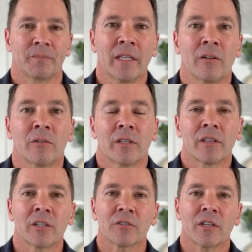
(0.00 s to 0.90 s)
Now,
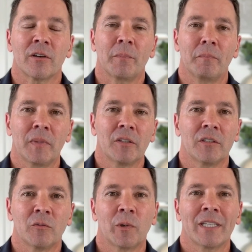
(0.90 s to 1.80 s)
there's a
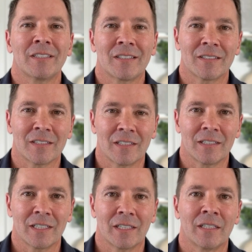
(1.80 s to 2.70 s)
million ways to
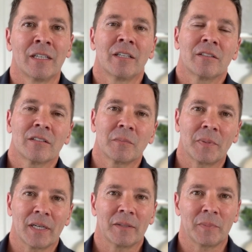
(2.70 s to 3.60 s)
Sunday to
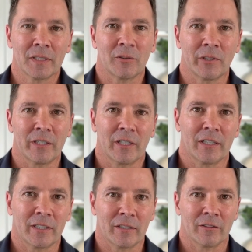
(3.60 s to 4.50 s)
buy Bitcoin
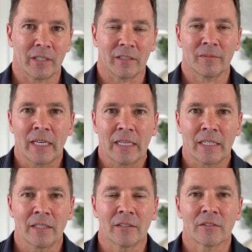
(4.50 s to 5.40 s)
on the internet.
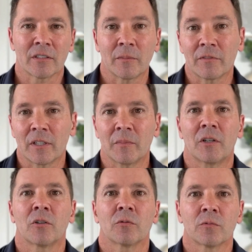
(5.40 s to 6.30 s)
And some of them
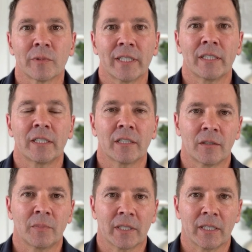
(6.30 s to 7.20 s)
are really
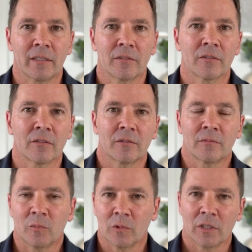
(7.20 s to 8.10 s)
complicated.
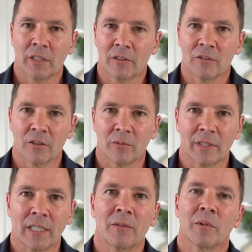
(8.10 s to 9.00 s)
So we're not going to start with
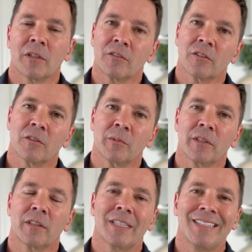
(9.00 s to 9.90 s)
that. We're going to start
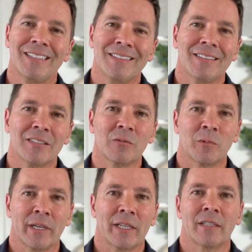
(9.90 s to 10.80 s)
with the easiest
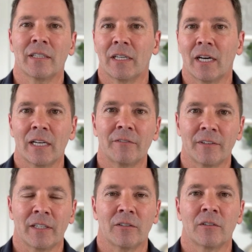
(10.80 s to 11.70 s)
way that I
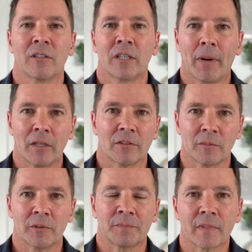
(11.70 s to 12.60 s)
found
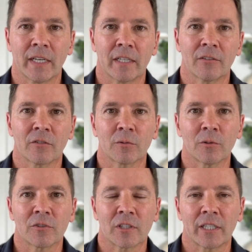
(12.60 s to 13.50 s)
possible. And it's through
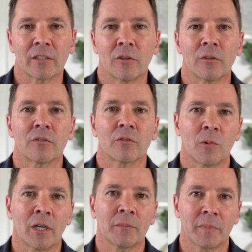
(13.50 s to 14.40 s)
a site called
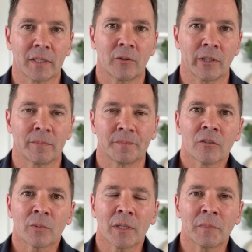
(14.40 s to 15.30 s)
Swan Bitcoin.
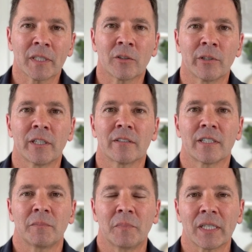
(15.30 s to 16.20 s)
Swan Bitcoin is
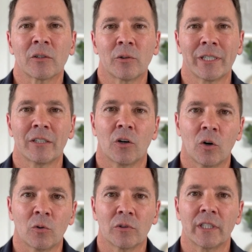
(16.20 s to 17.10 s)
a Bitcoin
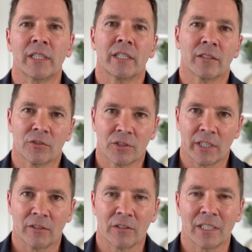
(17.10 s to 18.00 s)
only
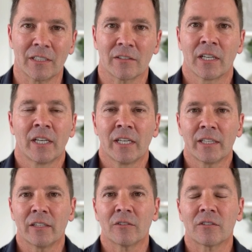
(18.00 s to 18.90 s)
exchange. That is,
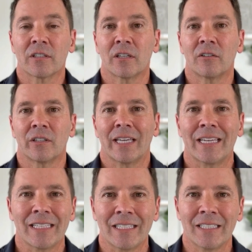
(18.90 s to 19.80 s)
they don't sell
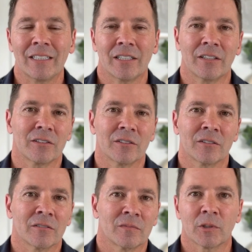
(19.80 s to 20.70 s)
any
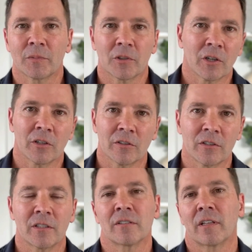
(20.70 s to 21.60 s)
other
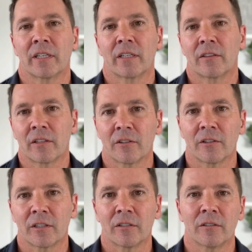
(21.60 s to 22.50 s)
cryptocurrencies like
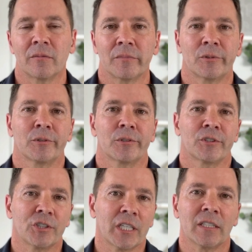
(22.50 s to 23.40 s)
Ethereum or
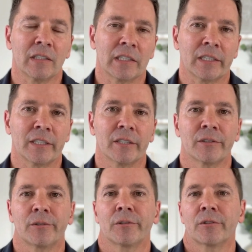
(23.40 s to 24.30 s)
Chainlink
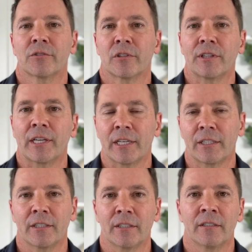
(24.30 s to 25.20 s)
or
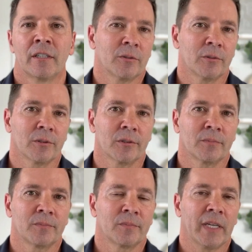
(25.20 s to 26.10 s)
Solana or
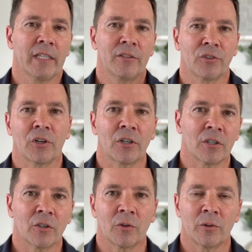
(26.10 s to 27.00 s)
any
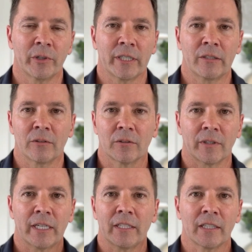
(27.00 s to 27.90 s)
dog coin or
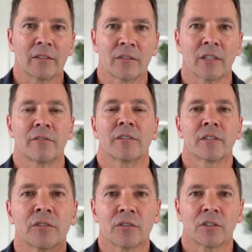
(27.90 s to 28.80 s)
any of that stuff,
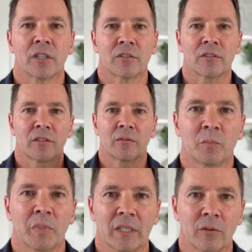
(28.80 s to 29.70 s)
just
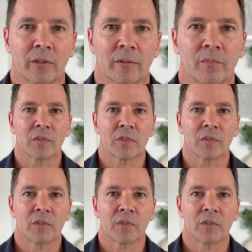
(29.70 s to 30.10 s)
Bitcoin.